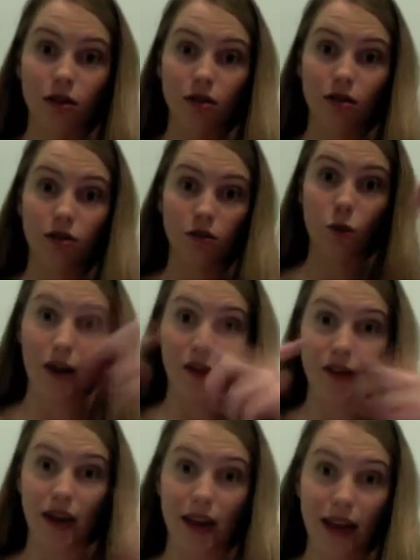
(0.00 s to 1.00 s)
square
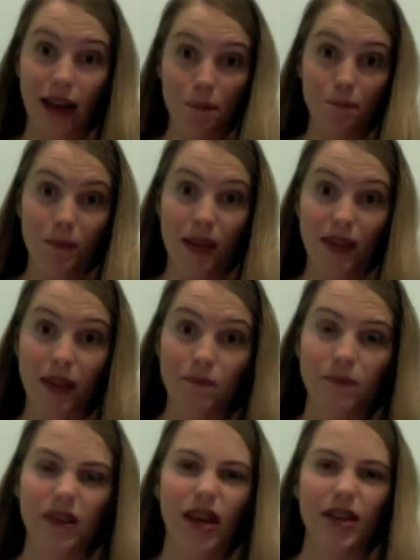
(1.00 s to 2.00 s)
thing, yeah, that thing,
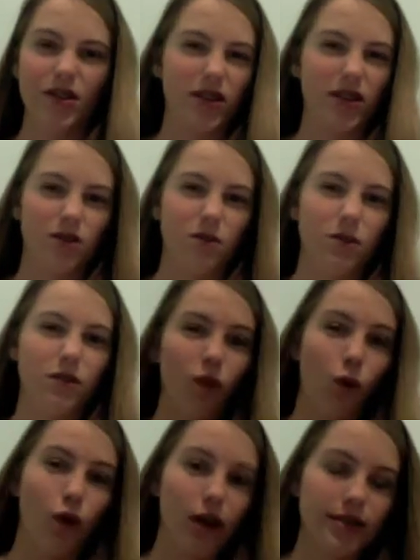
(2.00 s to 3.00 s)
in case you guys don't know what a
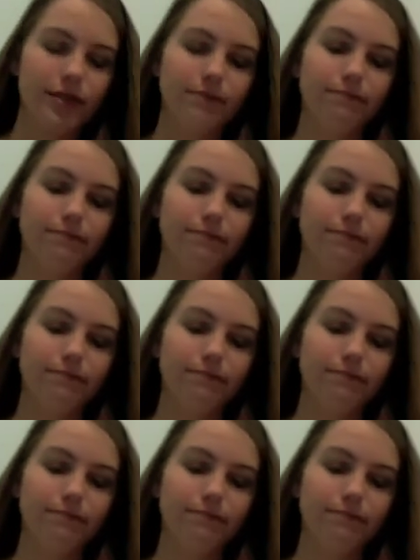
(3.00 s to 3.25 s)
floor is.